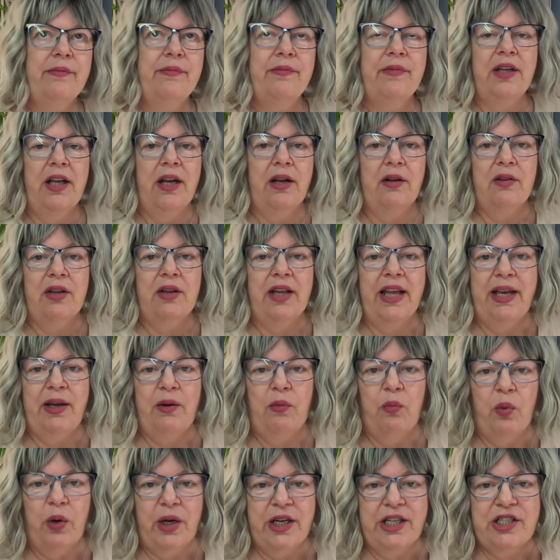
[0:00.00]
you know, late
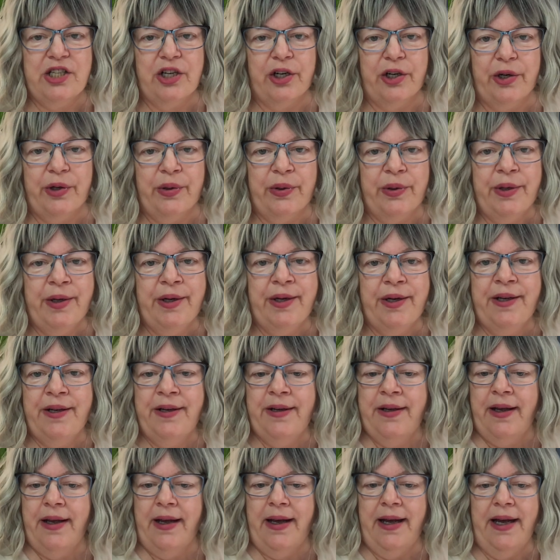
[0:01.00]
winter,
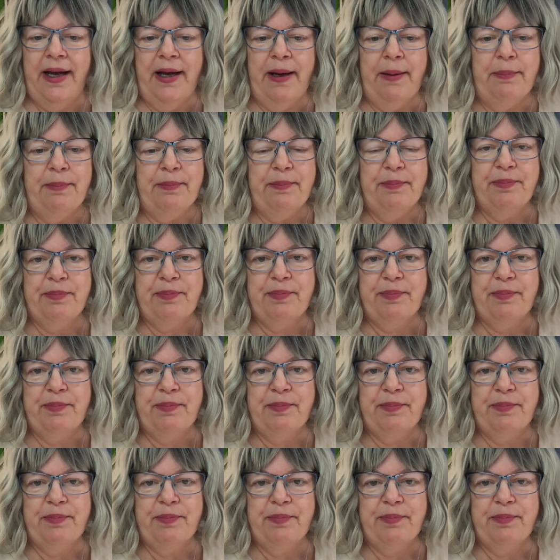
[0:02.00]
um,